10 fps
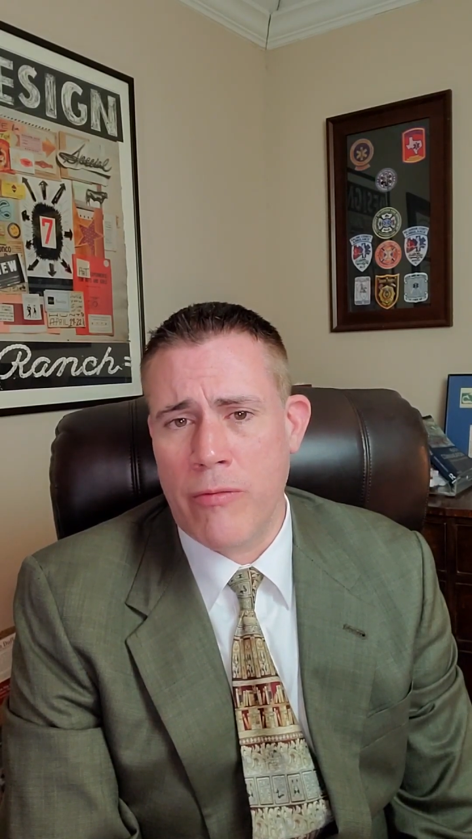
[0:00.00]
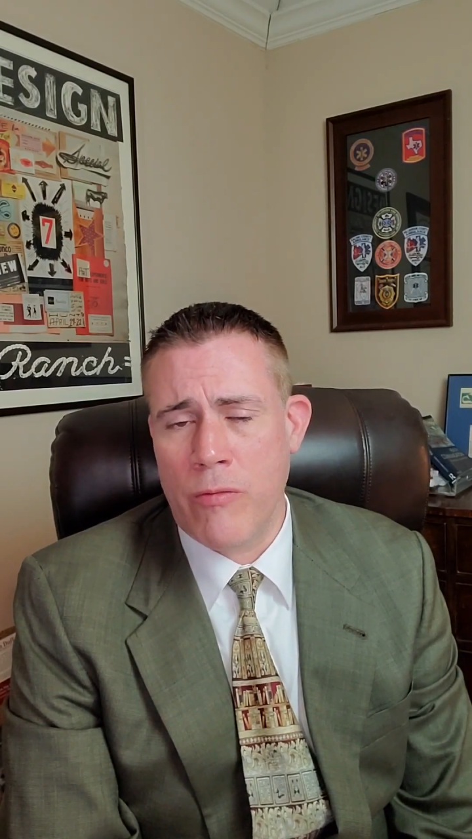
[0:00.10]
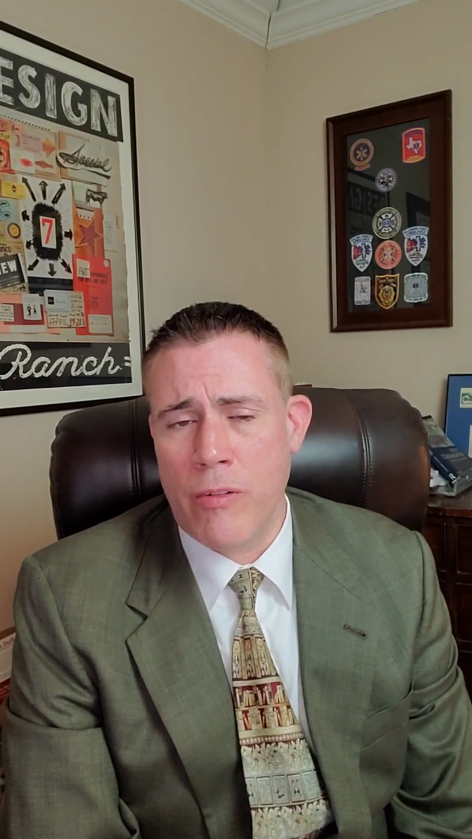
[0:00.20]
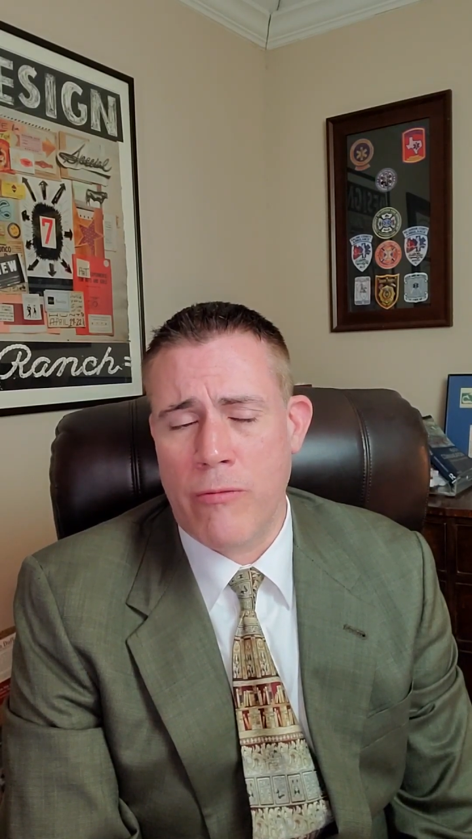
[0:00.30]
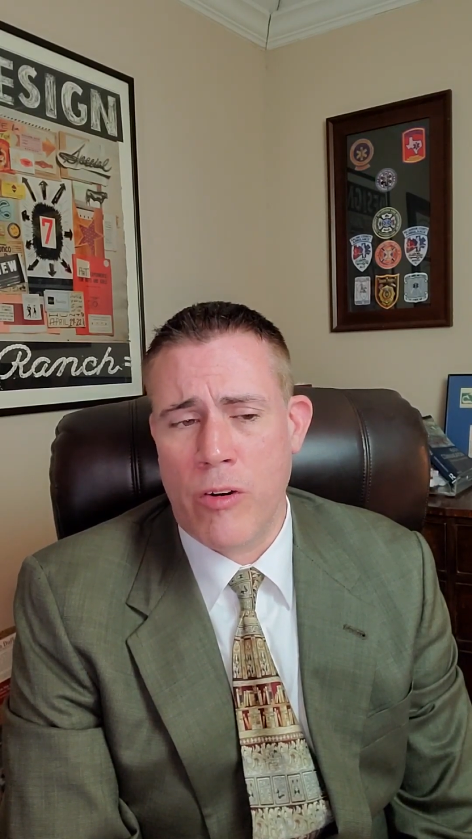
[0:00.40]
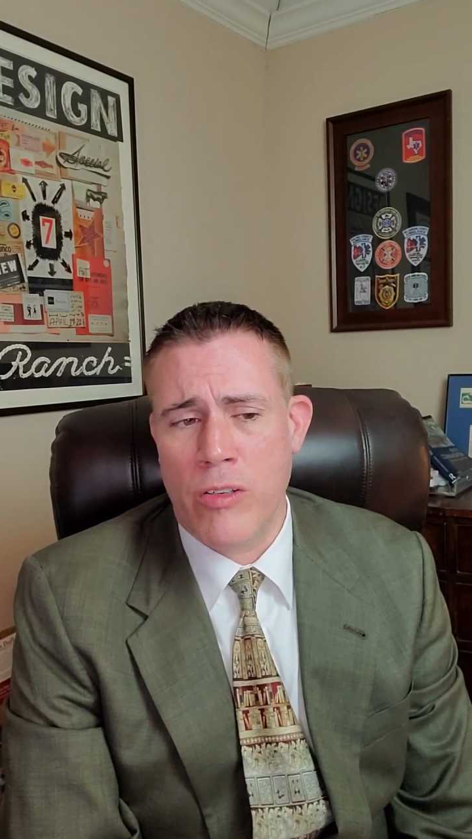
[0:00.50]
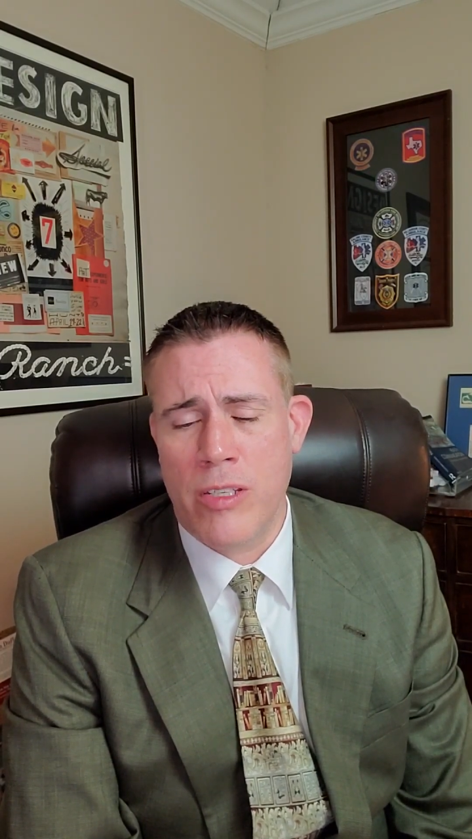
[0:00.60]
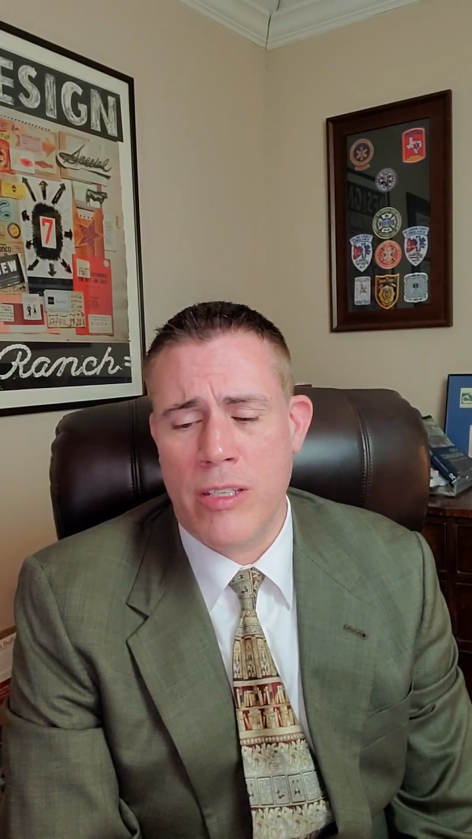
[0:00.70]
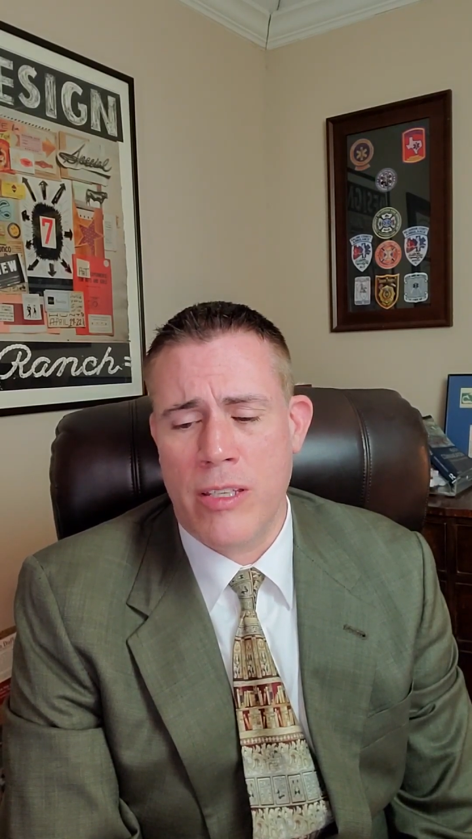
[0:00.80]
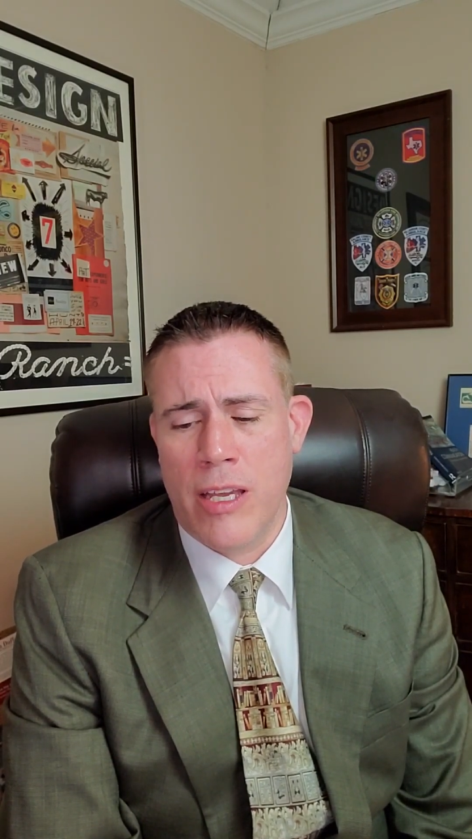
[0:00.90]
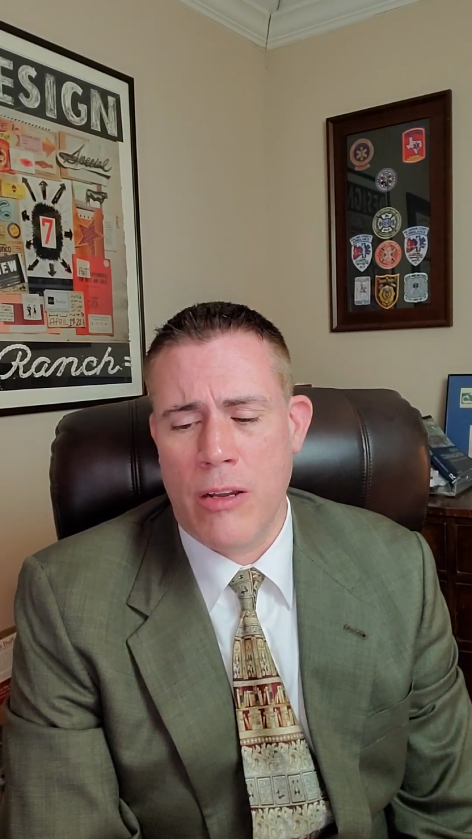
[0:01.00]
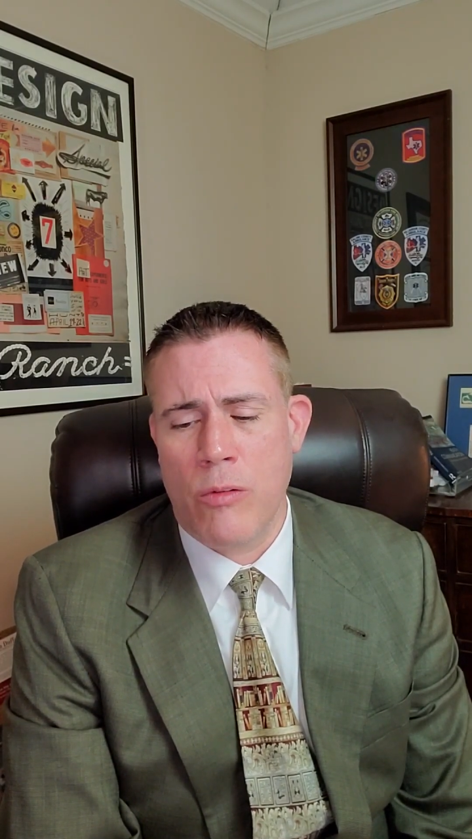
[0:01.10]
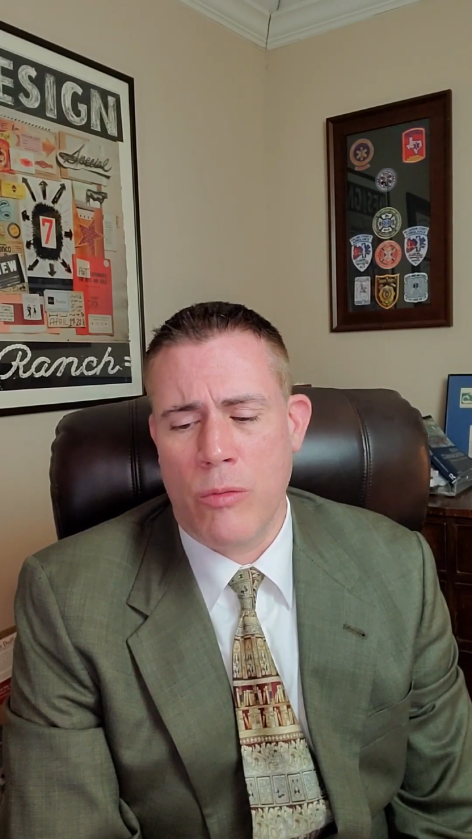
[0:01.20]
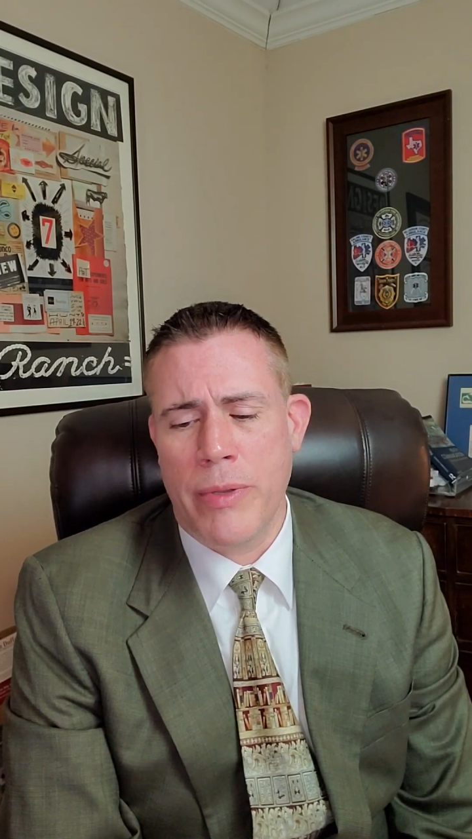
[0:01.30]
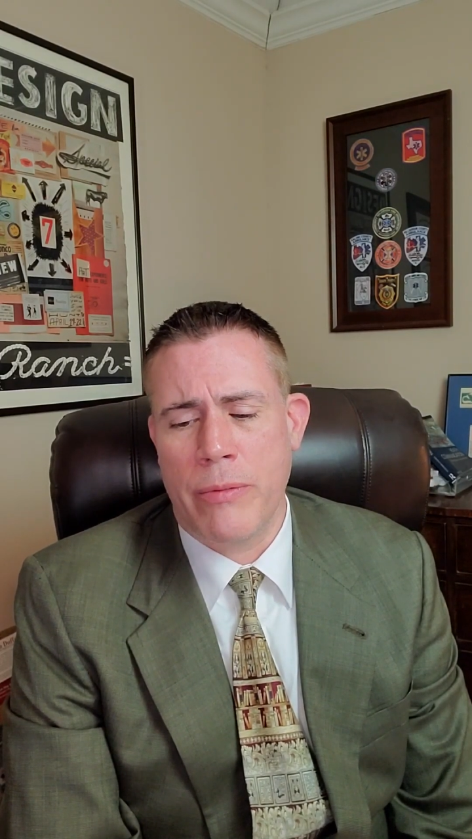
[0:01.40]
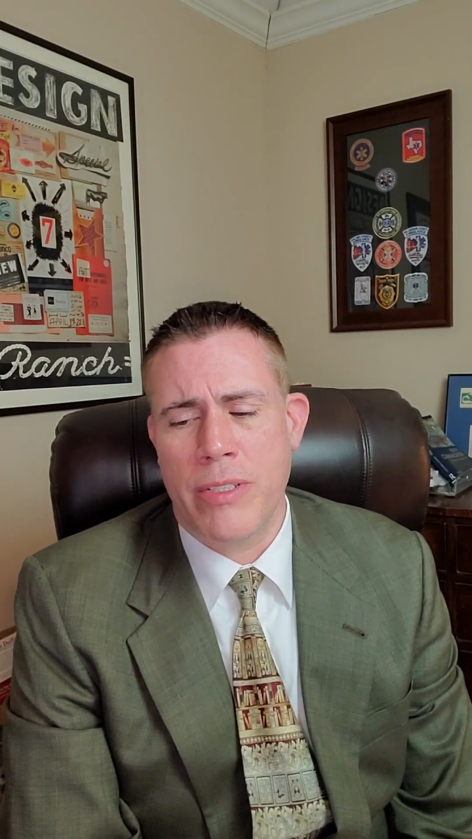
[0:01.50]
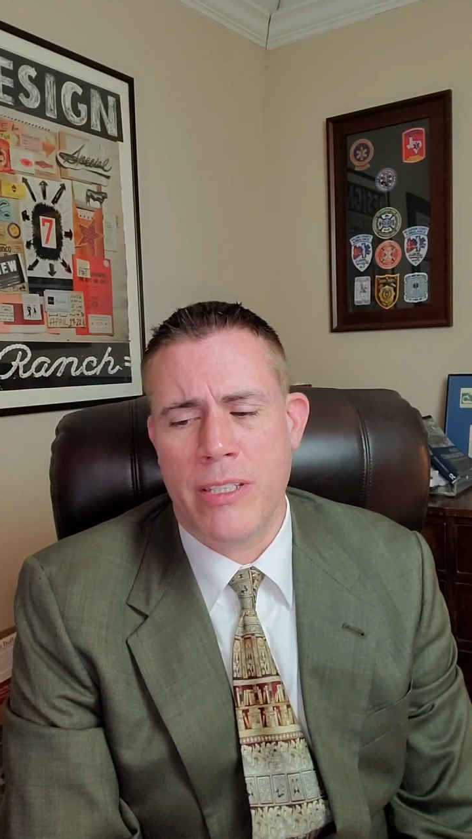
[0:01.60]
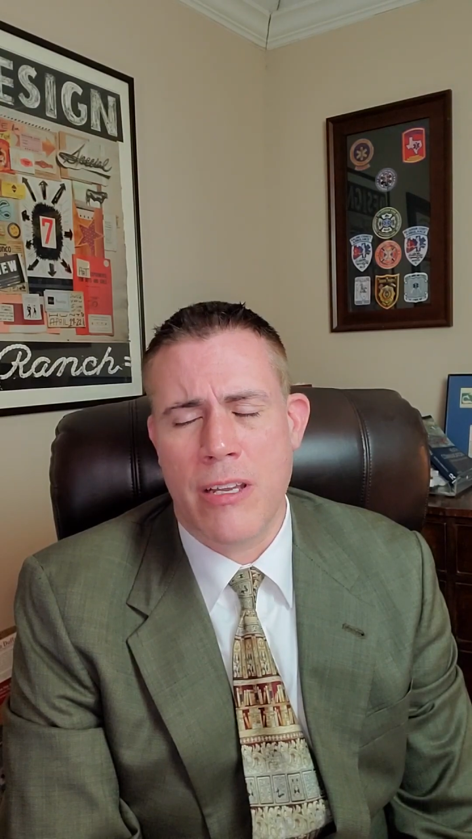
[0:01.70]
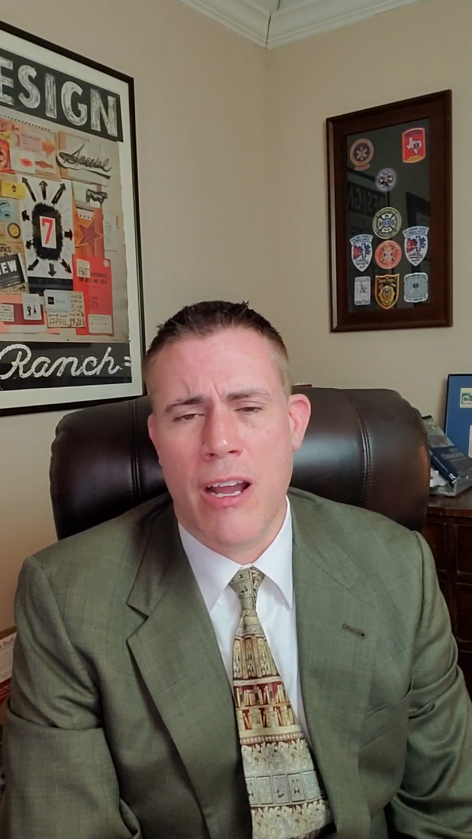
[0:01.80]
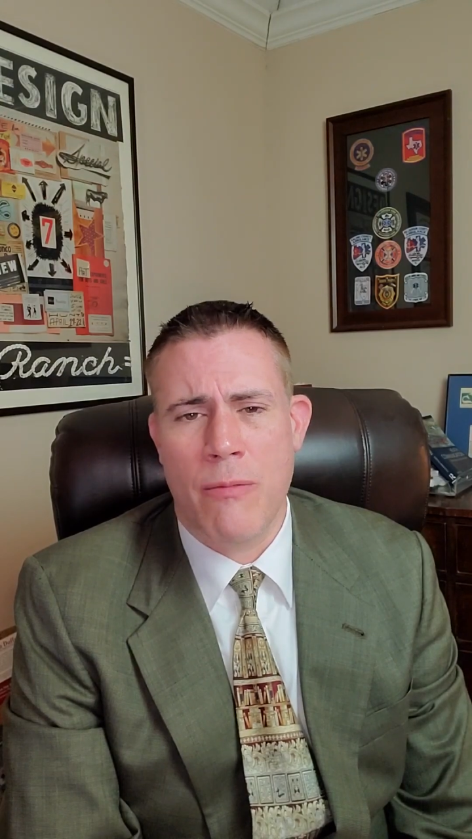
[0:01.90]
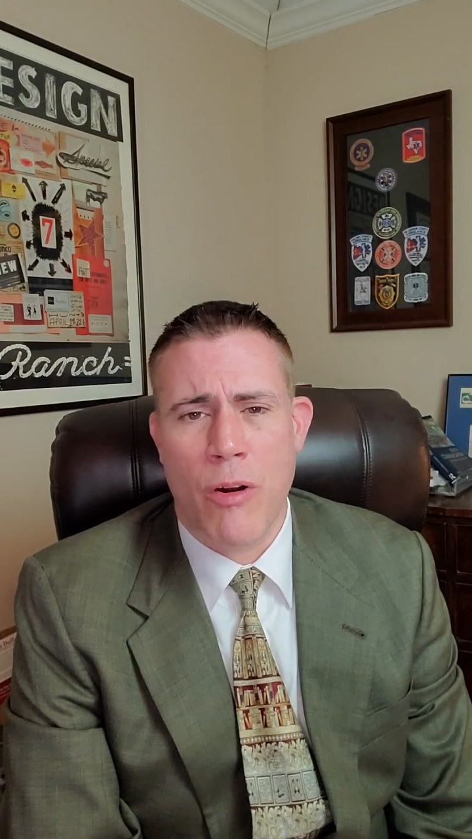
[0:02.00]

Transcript: we'll be able to talk